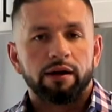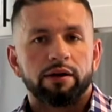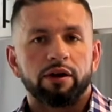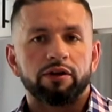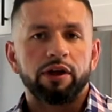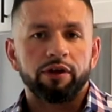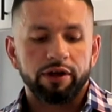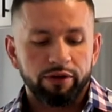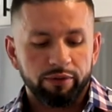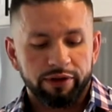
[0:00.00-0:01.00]
Another thing you
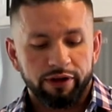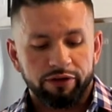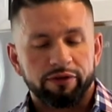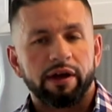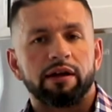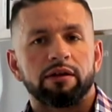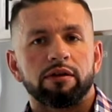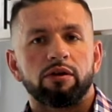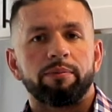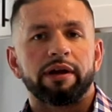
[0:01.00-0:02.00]
can do with this is add a
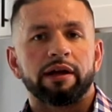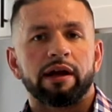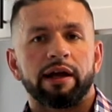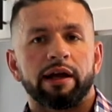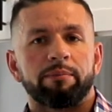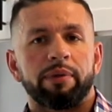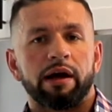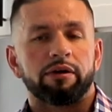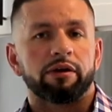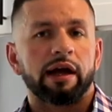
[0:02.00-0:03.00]
little bit of cayenne
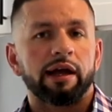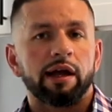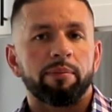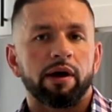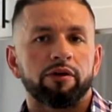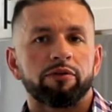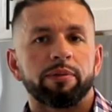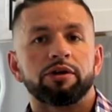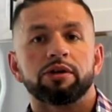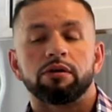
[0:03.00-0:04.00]
powder. Cayenne powder has
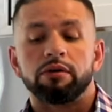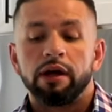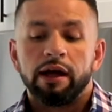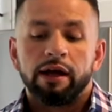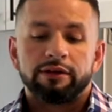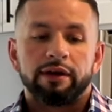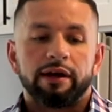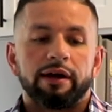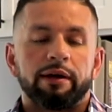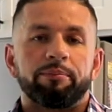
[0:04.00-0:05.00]
been shown
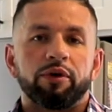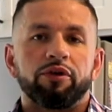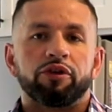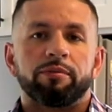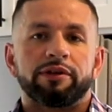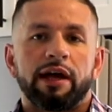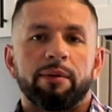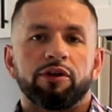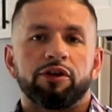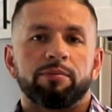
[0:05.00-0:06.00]
to boost your
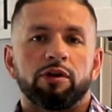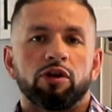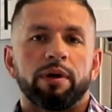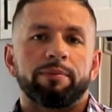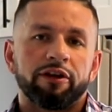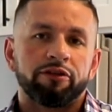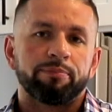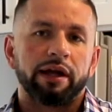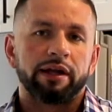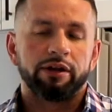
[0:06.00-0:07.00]
metabolism a little bit by
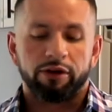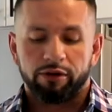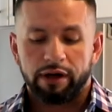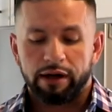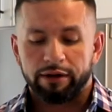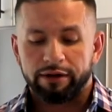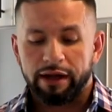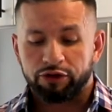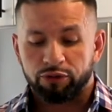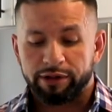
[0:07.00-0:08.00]
spiking your
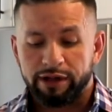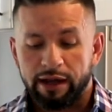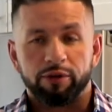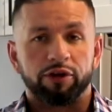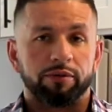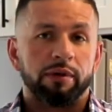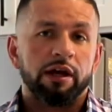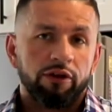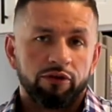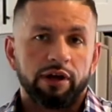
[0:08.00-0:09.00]
natural metabolism.
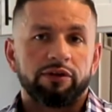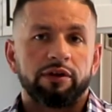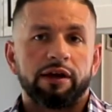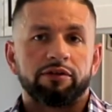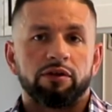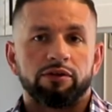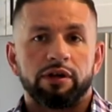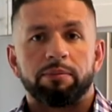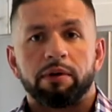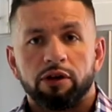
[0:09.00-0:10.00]
So that's a nice little
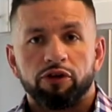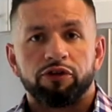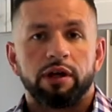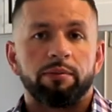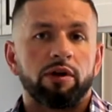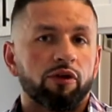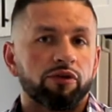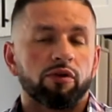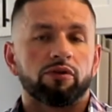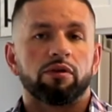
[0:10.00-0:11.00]
tip. A little cinnamon
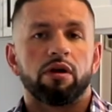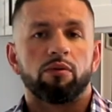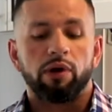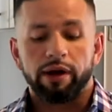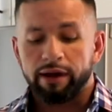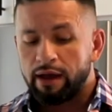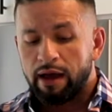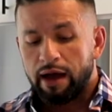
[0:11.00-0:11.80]
also goes a long way.